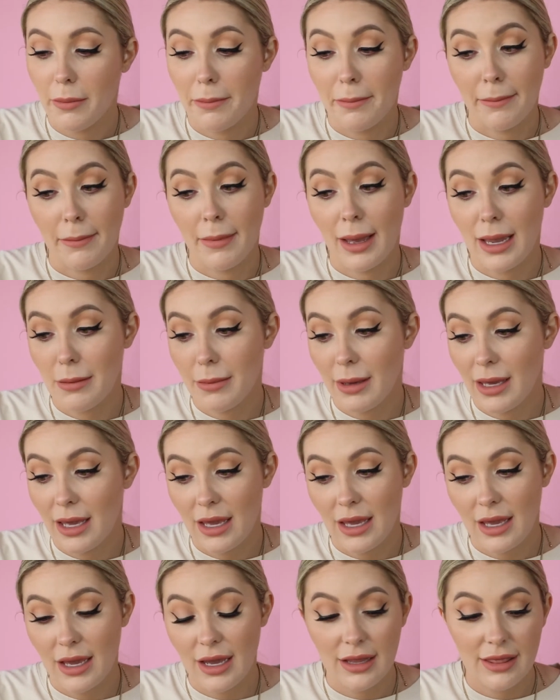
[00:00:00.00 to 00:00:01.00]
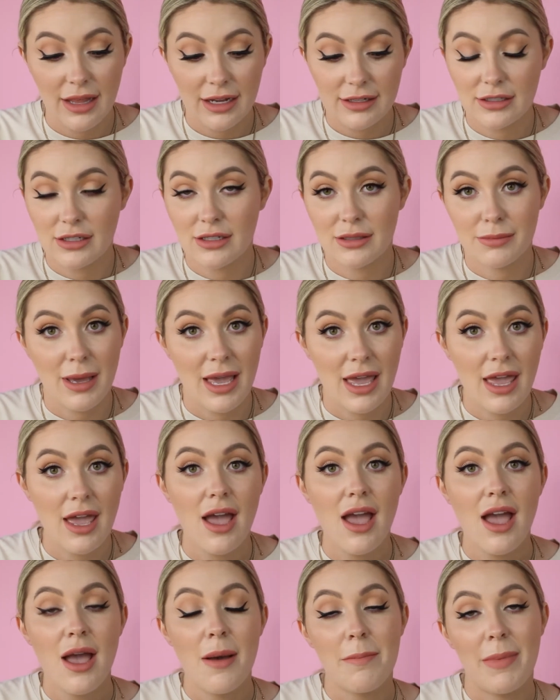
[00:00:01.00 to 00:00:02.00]
Maybe that's just me,
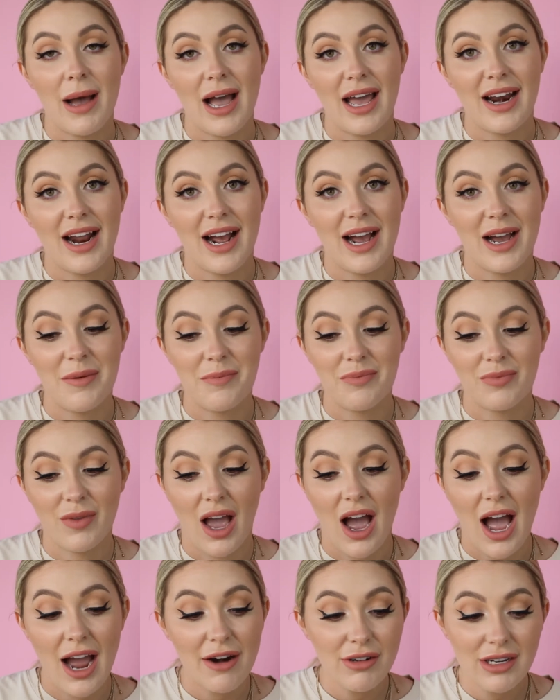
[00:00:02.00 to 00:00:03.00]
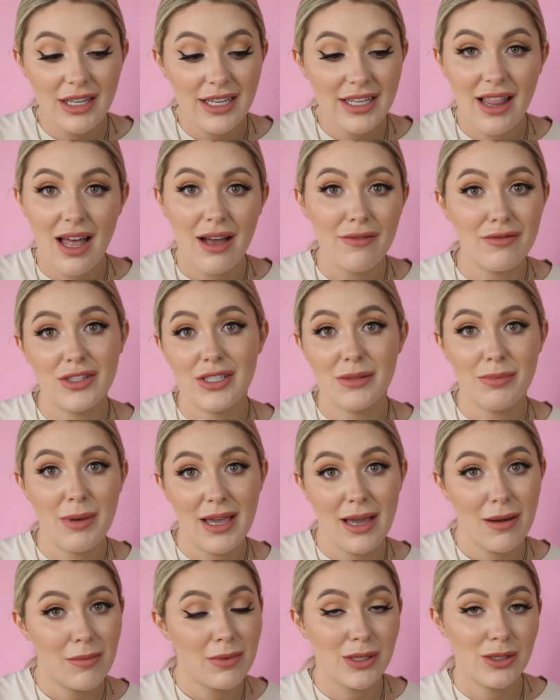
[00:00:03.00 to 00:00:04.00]
but I really love just
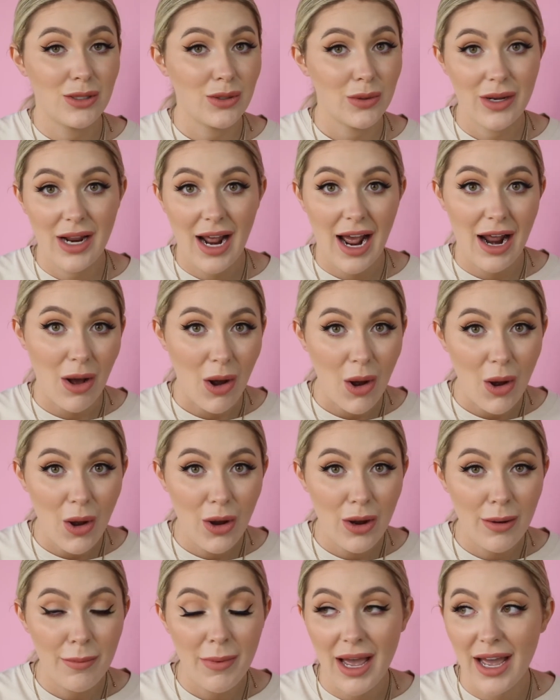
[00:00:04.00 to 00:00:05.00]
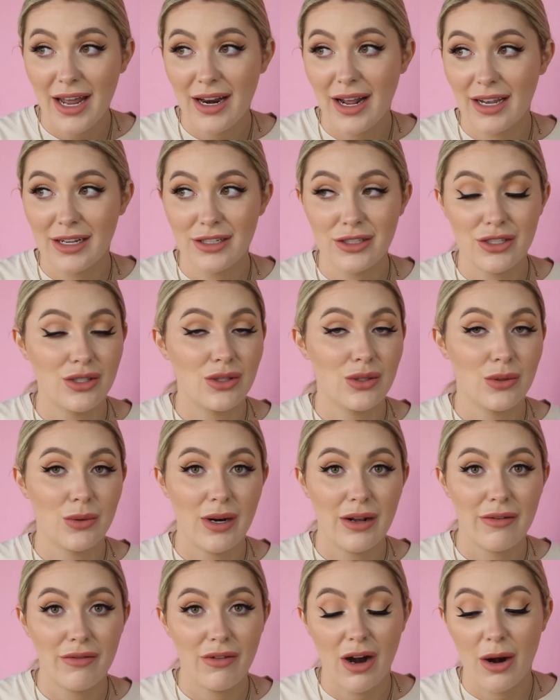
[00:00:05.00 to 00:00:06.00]
being able to do it at home, and I can just do
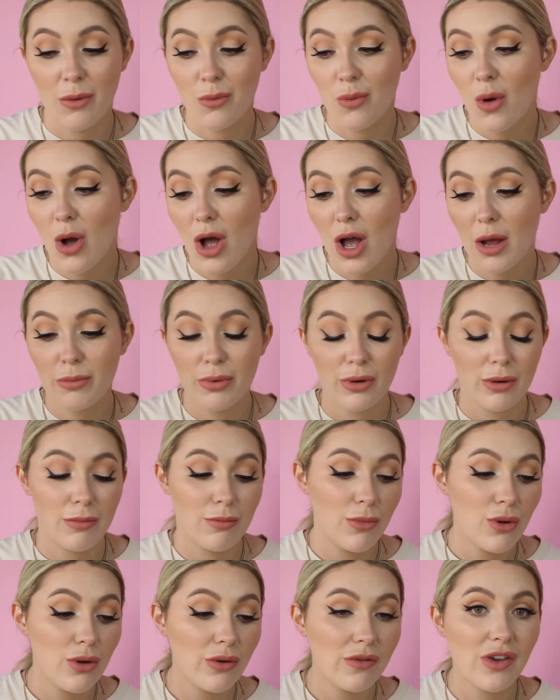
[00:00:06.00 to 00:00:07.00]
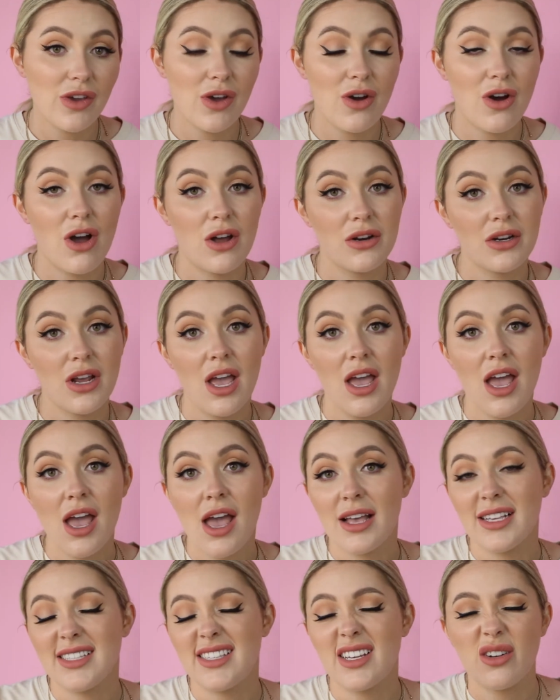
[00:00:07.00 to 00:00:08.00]
whatever I want, put a movie on,
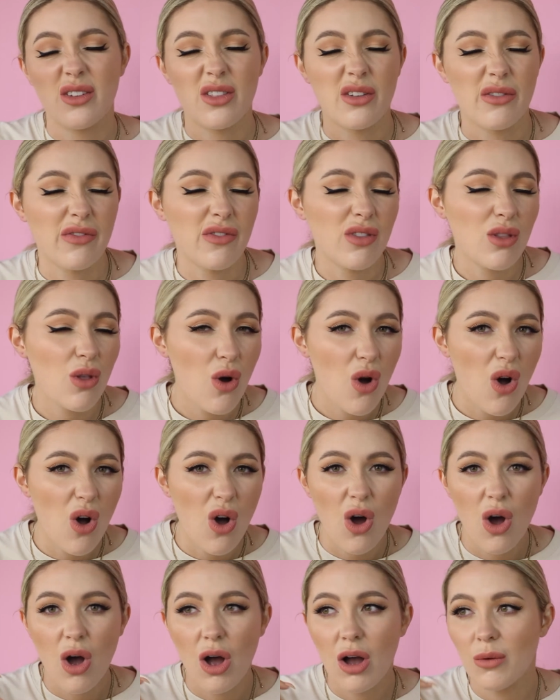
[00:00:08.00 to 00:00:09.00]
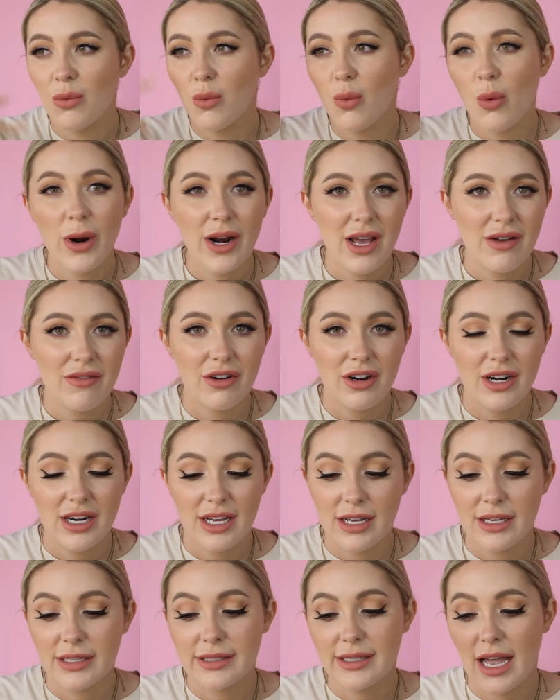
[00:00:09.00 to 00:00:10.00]
sit on the floor, whatever it
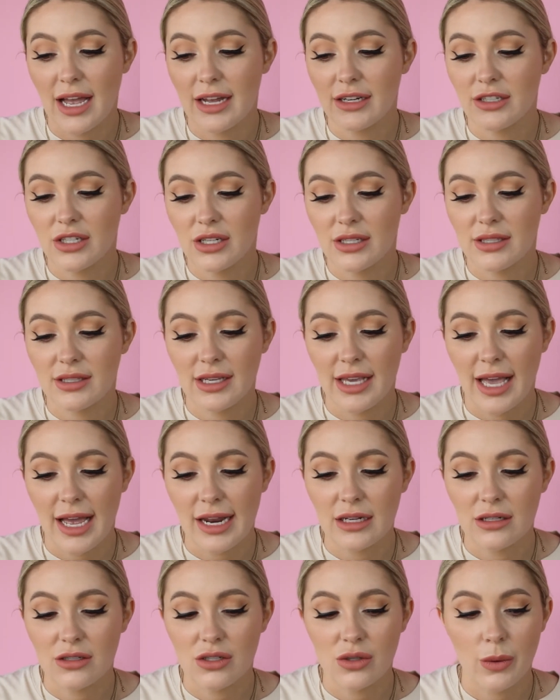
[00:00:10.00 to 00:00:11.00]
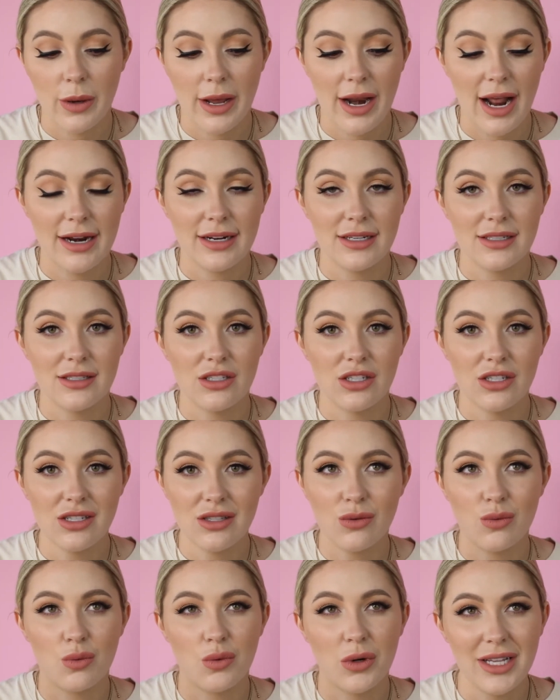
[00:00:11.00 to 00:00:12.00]
is, and just get into it, and it's
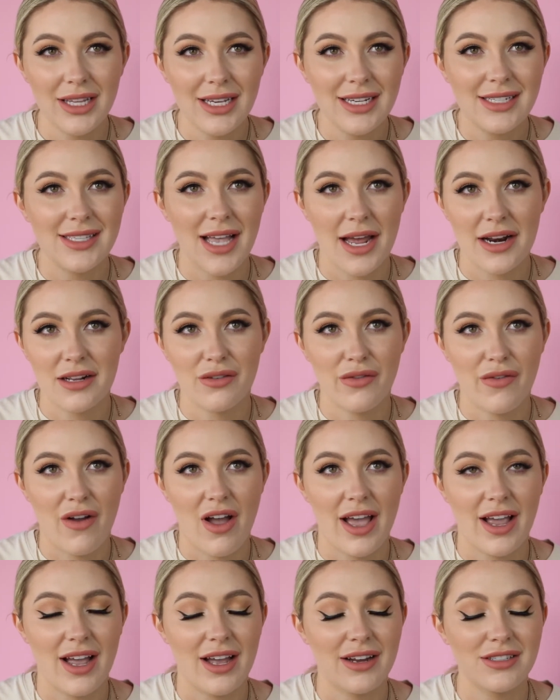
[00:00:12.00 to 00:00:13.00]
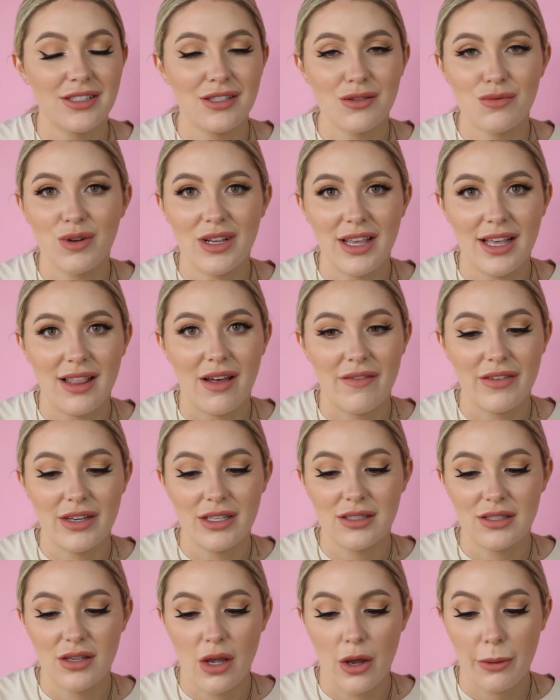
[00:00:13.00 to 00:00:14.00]
just really satisfying. I just really love
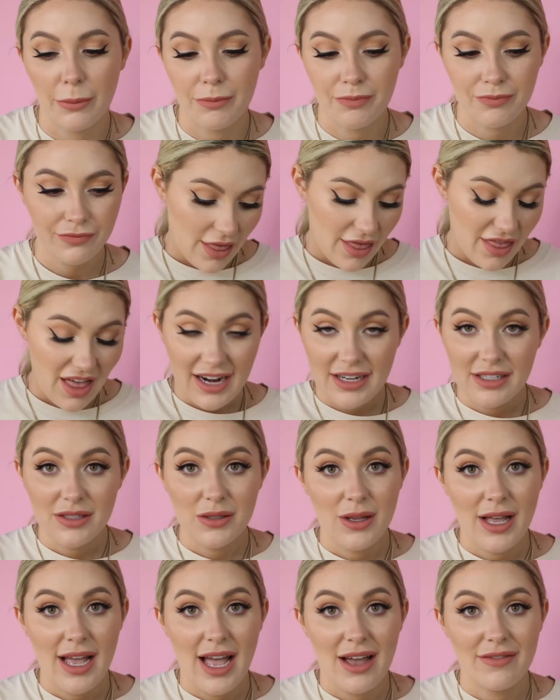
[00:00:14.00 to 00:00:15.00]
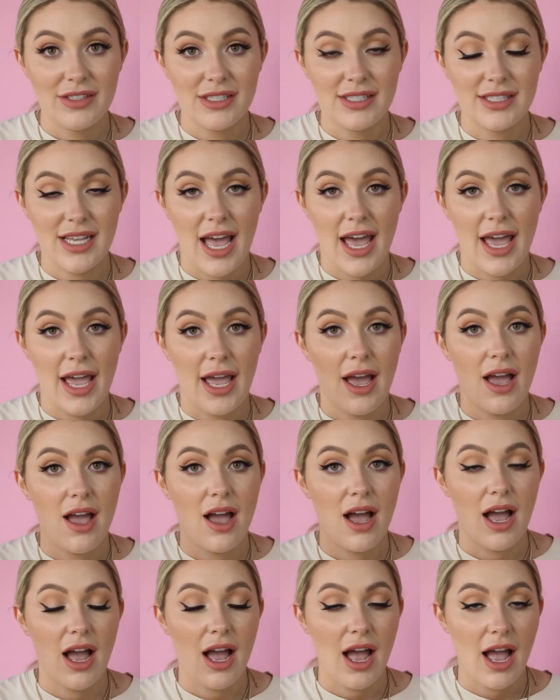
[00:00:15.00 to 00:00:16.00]
it. So that is all I have to say.
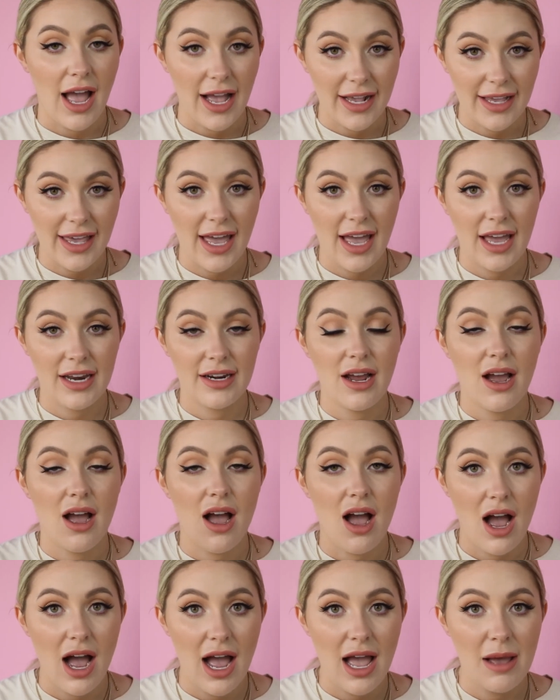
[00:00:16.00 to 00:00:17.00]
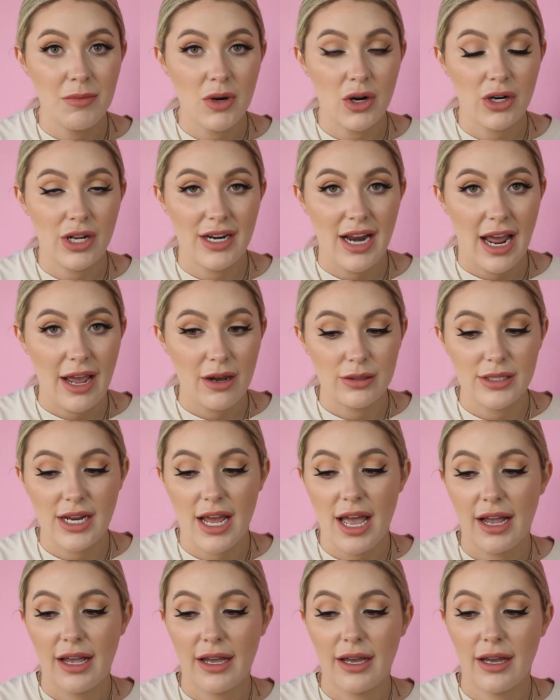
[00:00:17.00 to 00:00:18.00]
Again, I am not a nail
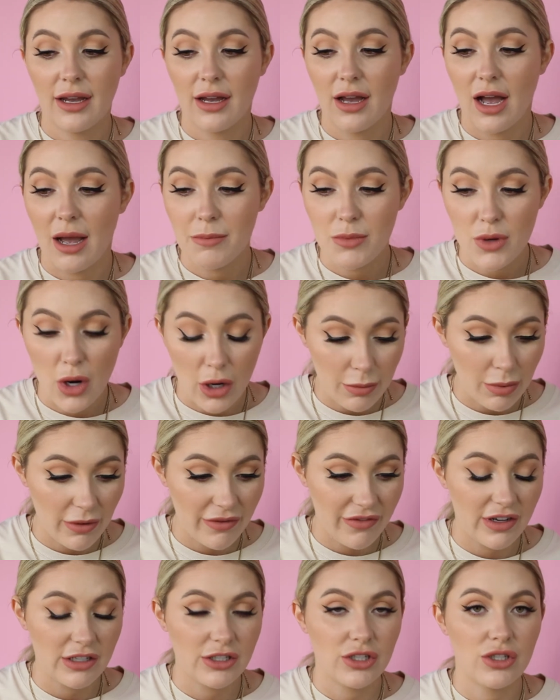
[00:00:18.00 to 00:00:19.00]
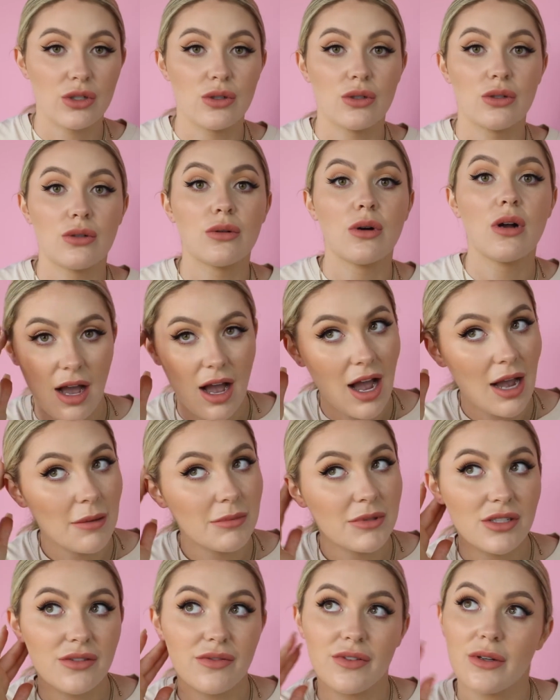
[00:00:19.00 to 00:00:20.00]
tech. I'm not a professional. I'm
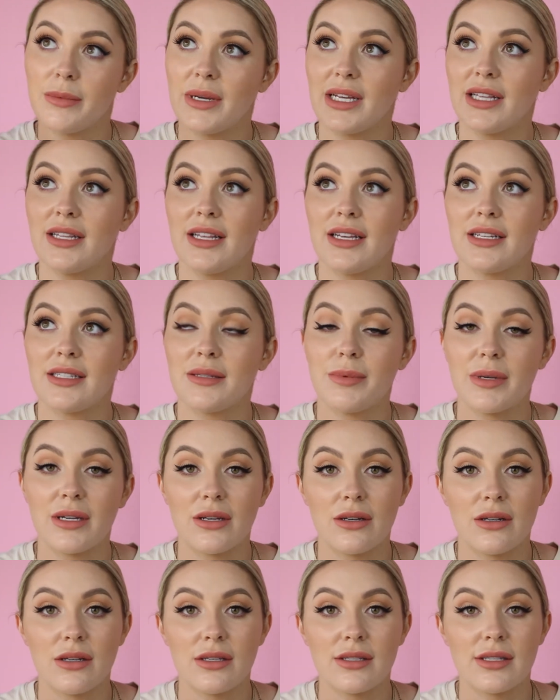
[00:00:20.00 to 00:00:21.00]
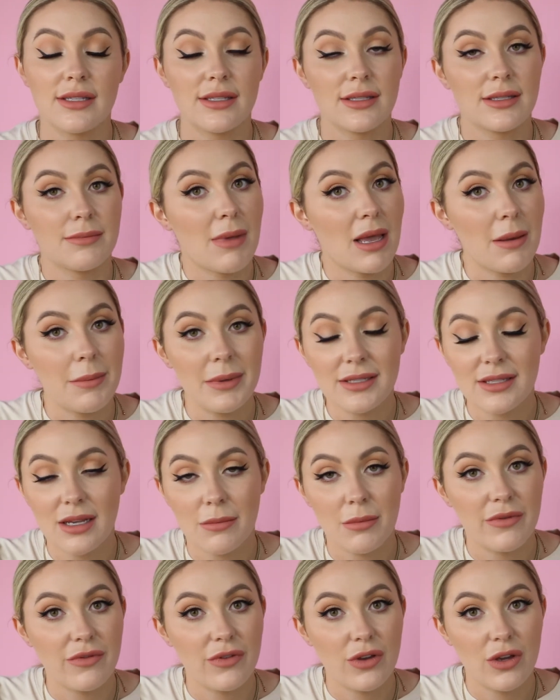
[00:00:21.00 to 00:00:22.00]
just filming this because maybe
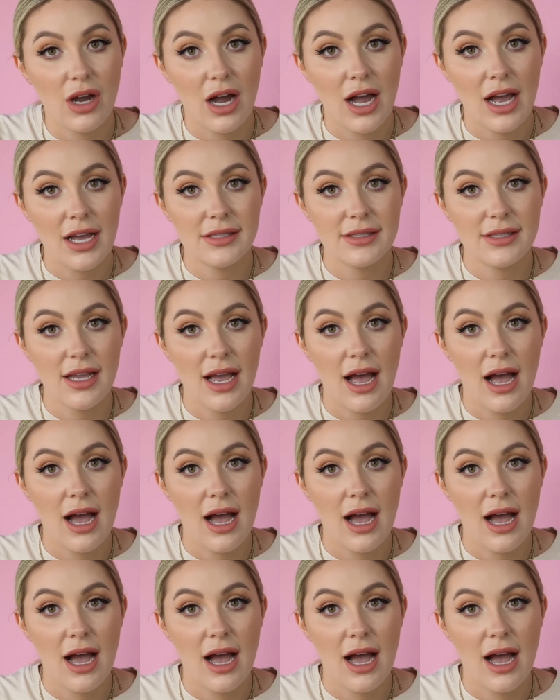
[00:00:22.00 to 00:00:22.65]
some of you guys